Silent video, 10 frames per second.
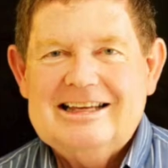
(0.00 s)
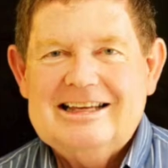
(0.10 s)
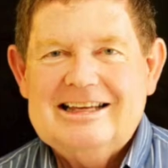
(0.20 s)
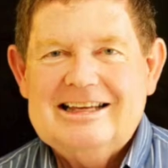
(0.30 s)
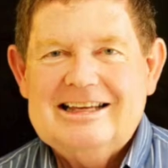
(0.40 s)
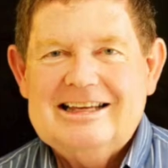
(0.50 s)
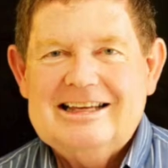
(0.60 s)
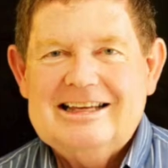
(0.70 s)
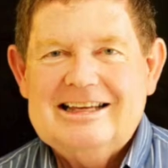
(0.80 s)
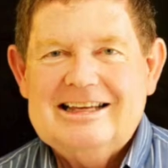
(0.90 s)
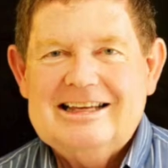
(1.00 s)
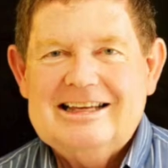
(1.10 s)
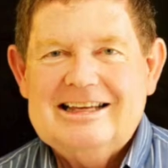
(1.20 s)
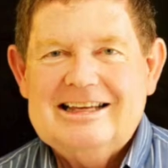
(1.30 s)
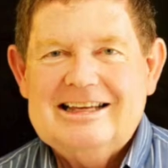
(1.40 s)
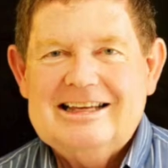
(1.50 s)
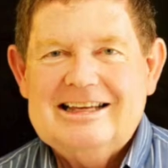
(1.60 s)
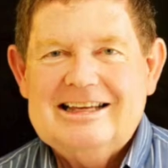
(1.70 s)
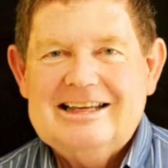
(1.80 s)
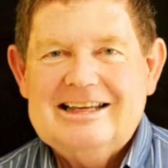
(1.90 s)

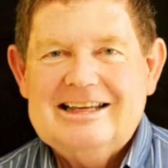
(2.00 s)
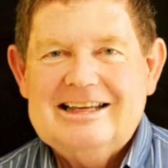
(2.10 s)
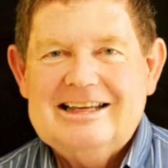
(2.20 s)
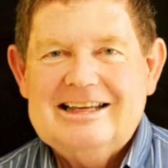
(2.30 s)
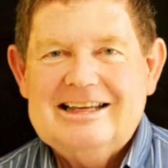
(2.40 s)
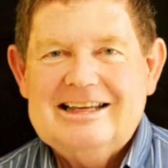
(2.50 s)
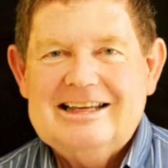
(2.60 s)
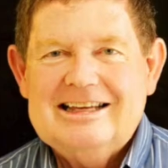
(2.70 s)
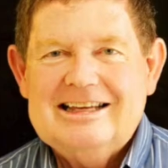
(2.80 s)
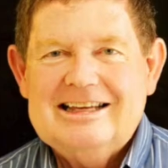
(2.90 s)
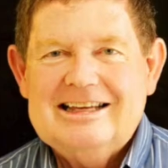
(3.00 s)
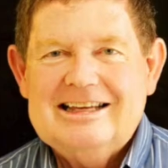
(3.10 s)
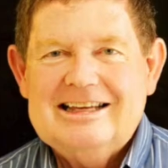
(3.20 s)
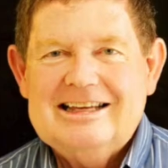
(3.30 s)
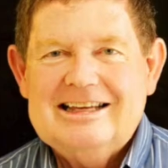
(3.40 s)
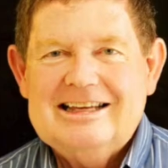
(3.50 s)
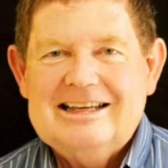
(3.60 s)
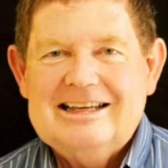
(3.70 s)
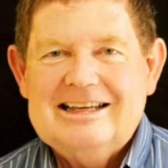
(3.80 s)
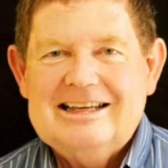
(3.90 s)

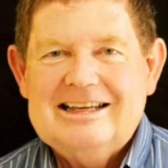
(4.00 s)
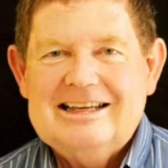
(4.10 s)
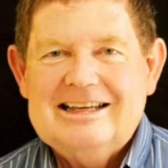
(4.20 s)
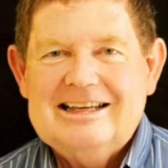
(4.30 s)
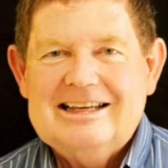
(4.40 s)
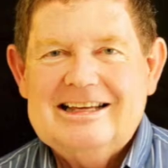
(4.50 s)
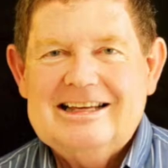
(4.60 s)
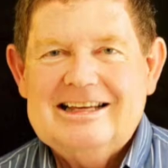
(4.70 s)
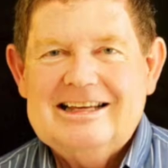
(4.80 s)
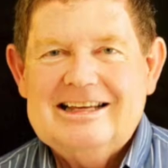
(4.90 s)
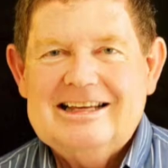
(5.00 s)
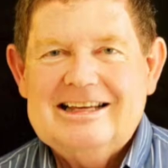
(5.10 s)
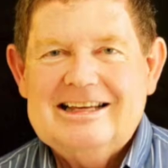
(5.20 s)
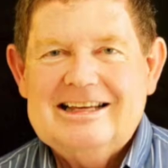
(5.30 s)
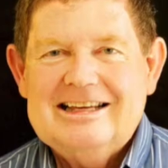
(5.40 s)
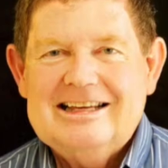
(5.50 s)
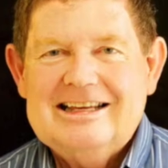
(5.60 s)
This is a still picture; no speech is visible.